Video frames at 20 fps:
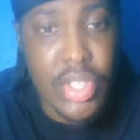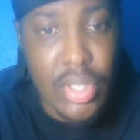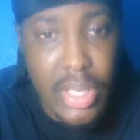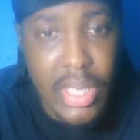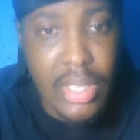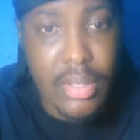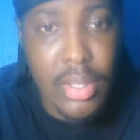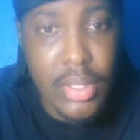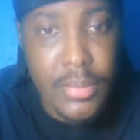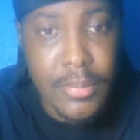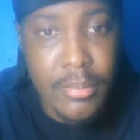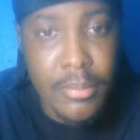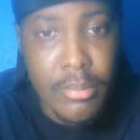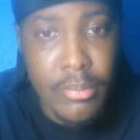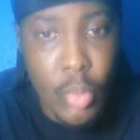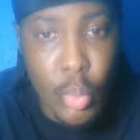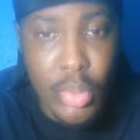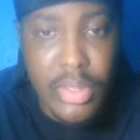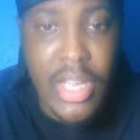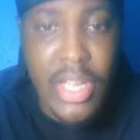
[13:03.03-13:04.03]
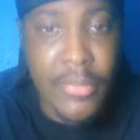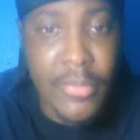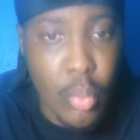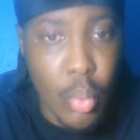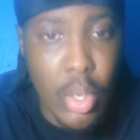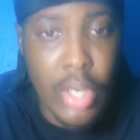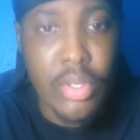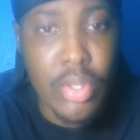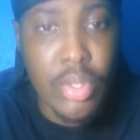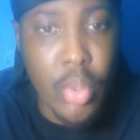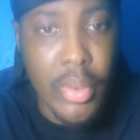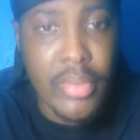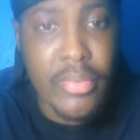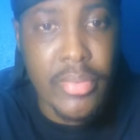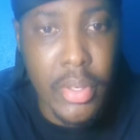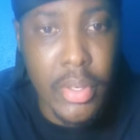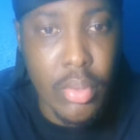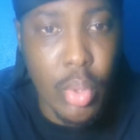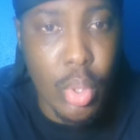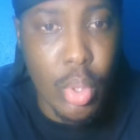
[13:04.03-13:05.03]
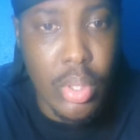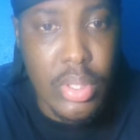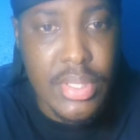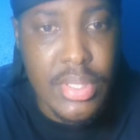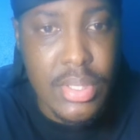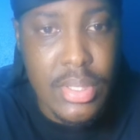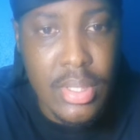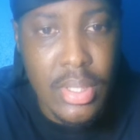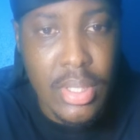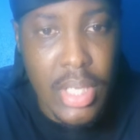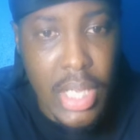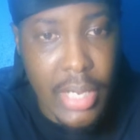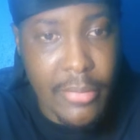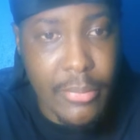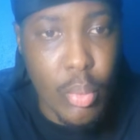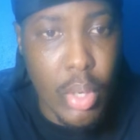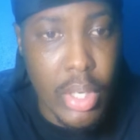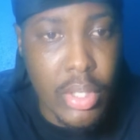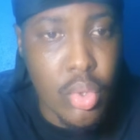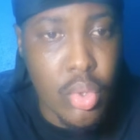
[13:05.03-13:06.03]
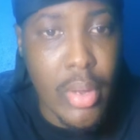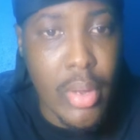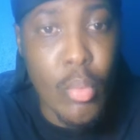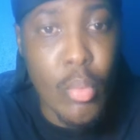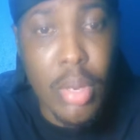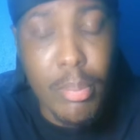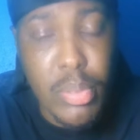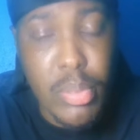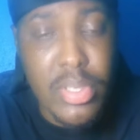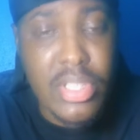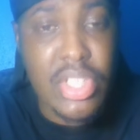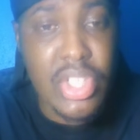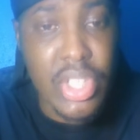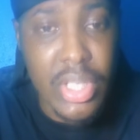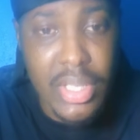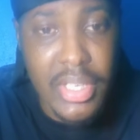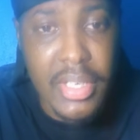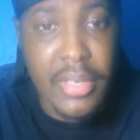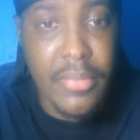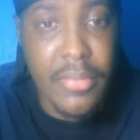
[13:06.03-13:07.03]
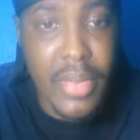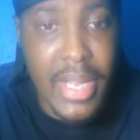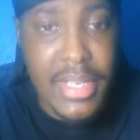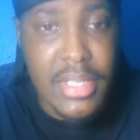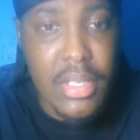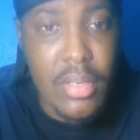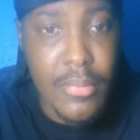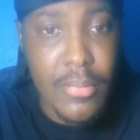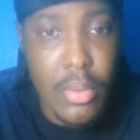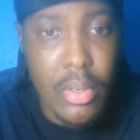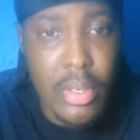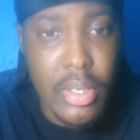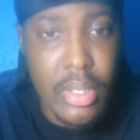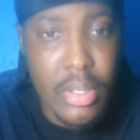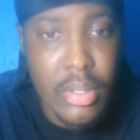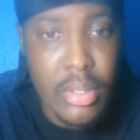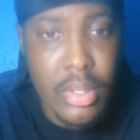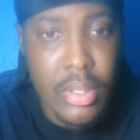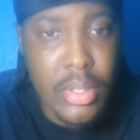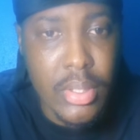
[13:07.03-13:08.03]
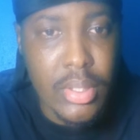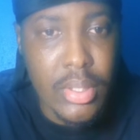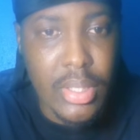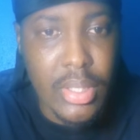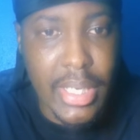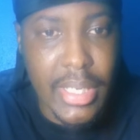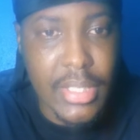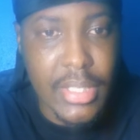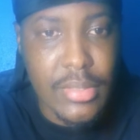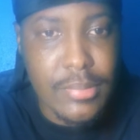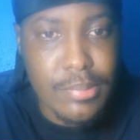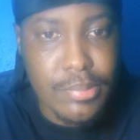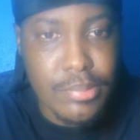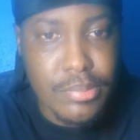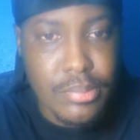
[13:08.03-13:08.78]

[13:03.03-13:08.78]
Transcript: together with everyone knowing their roles, everyone knowing what position they're fighting for, right?